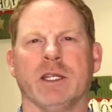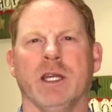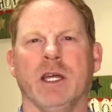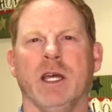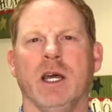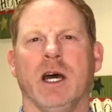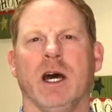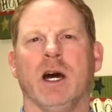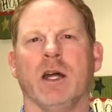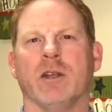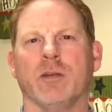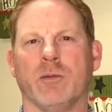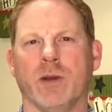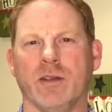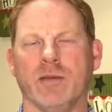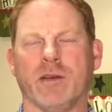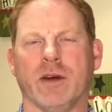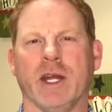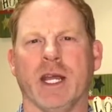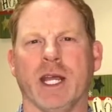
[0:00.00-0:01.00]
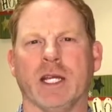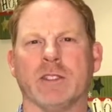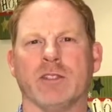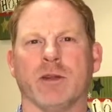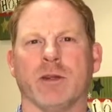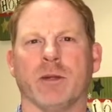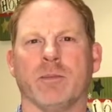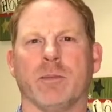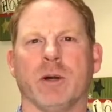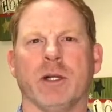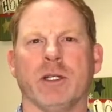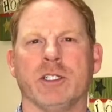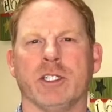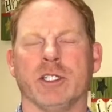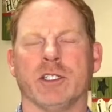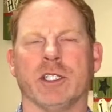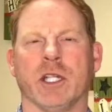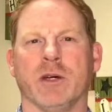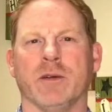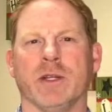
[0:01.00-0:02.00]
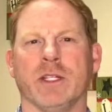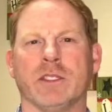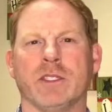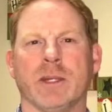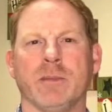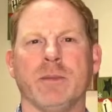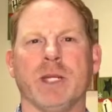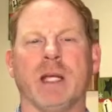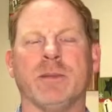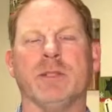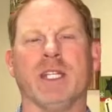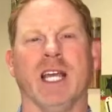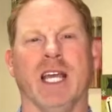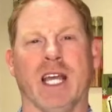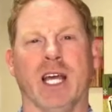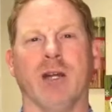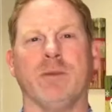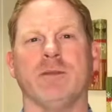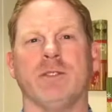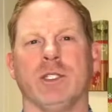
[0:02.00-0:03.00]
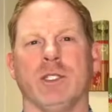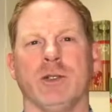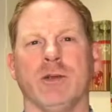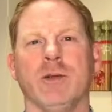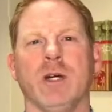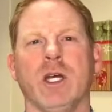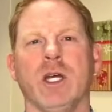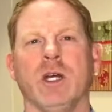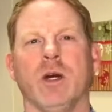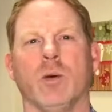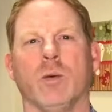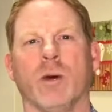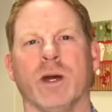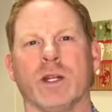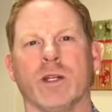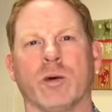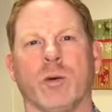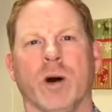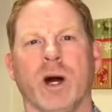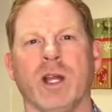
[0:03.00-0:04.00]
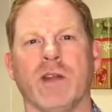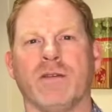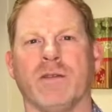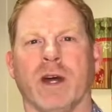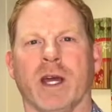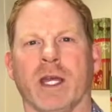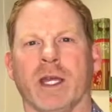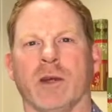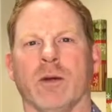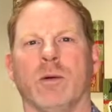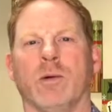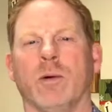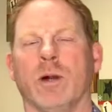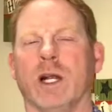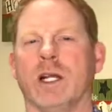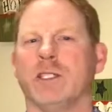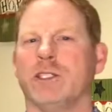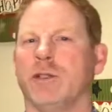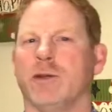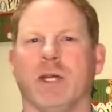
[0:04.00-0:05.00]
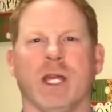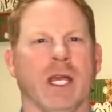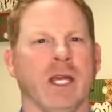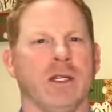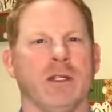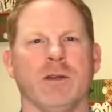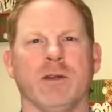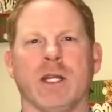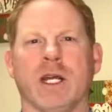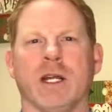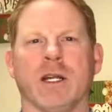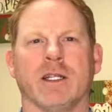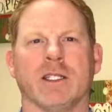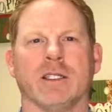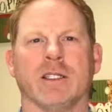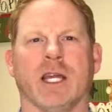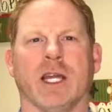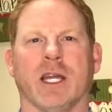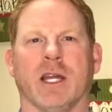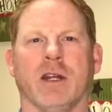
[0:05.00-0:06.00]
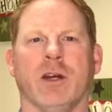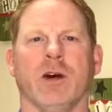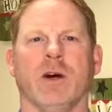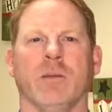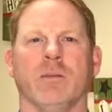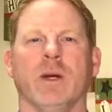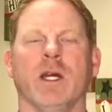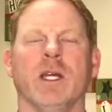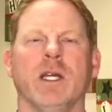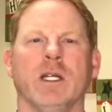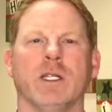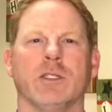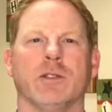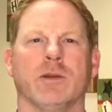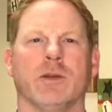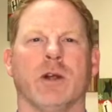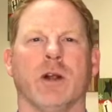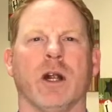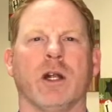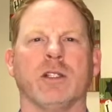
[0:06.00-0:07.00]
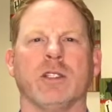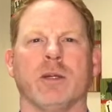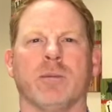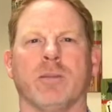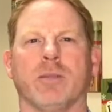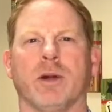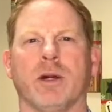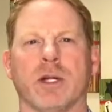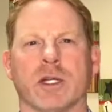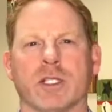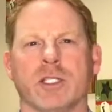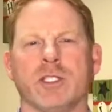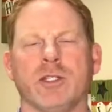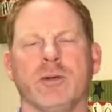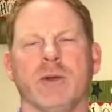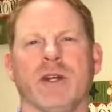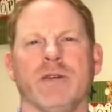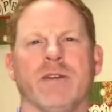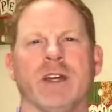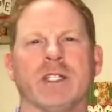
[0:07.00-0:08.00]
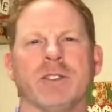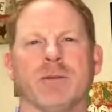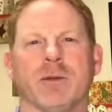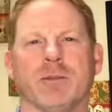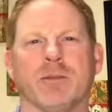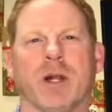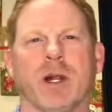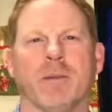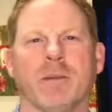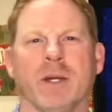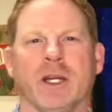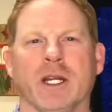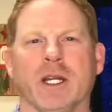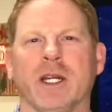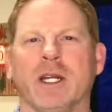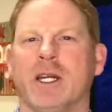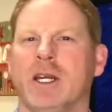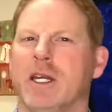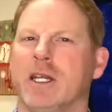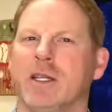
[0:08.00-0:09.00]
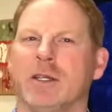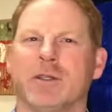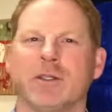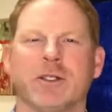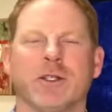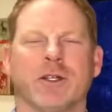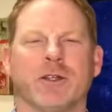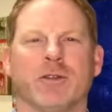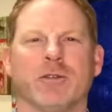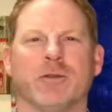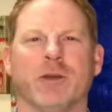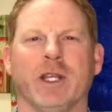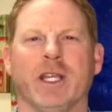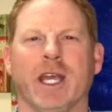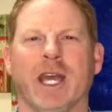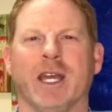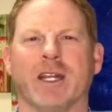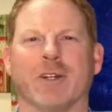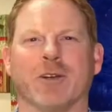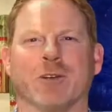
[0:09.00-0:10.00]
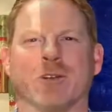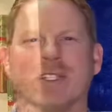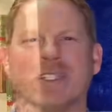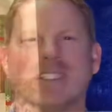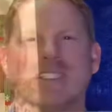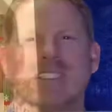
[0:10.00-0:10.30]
on the refinance or the purchase loan, and sometimes that helps you when qualifying, whereas you can't do that on a second home. So there are some perks to an investment property. Those are the three categories.